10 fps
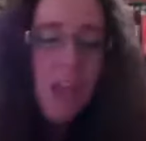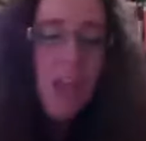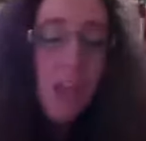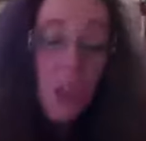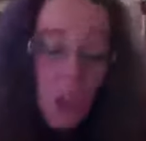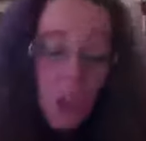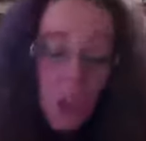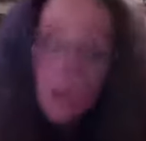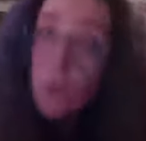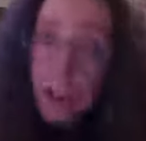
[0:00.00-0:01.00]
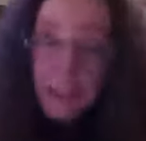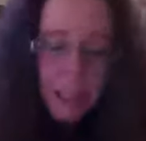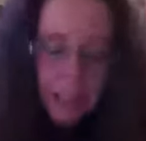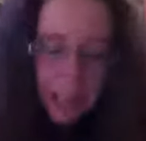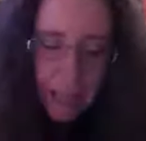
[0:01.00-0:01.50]
you can rightly
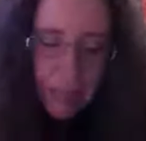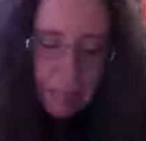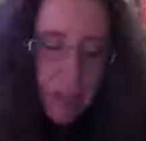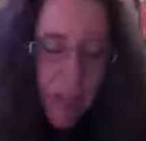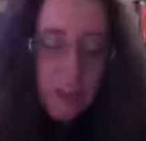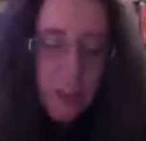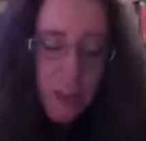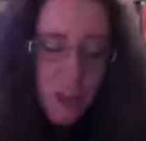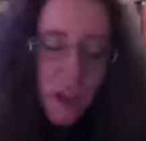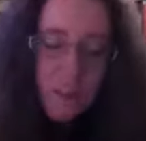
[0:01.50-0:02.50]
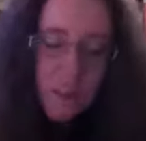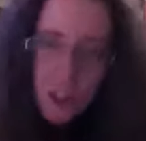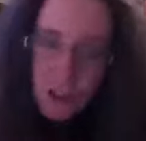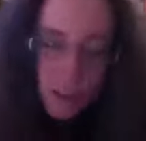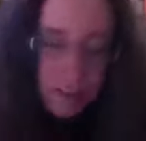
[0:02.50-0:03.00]
claim that you have
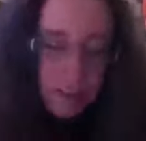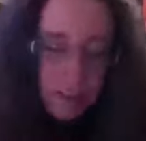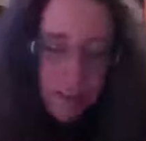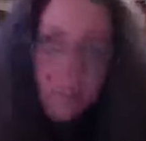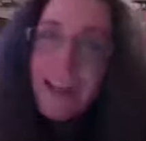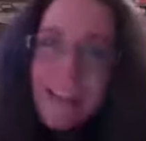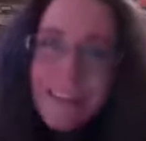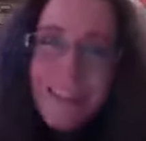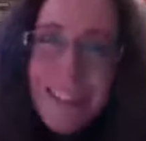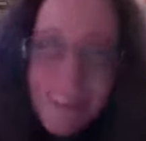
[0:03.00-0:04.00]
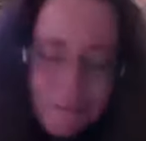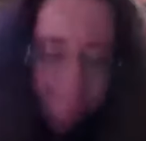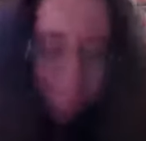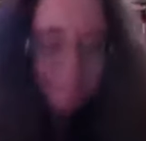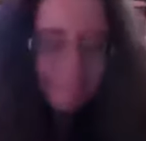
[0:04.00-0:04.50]
constructed the Colosseum.
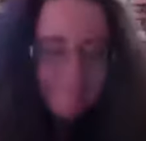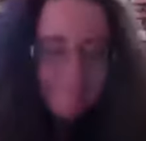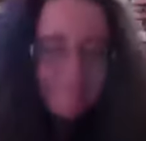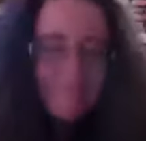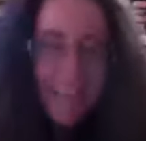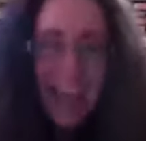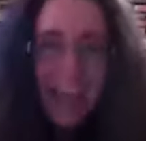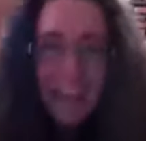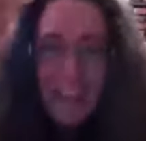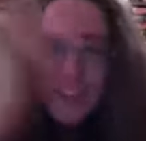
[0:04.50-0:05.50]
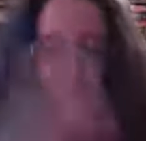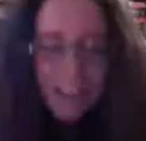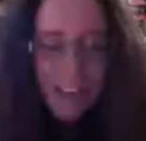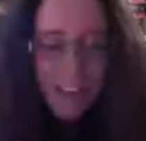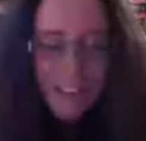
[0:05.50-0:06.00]
Enjoy
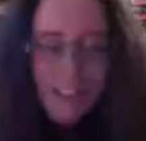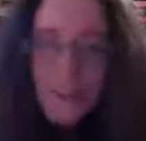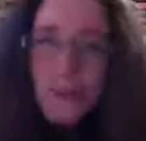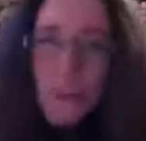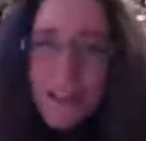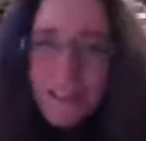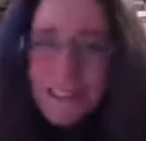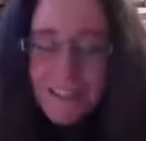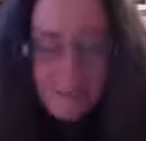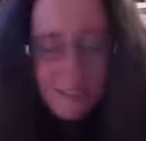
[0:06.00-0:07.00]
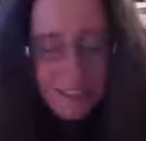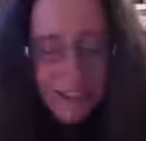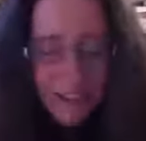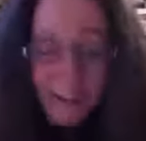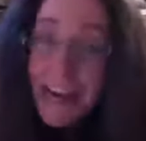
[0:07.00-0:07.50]
life's little wins.
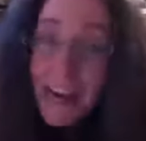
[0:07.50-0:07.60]
Signed, Erin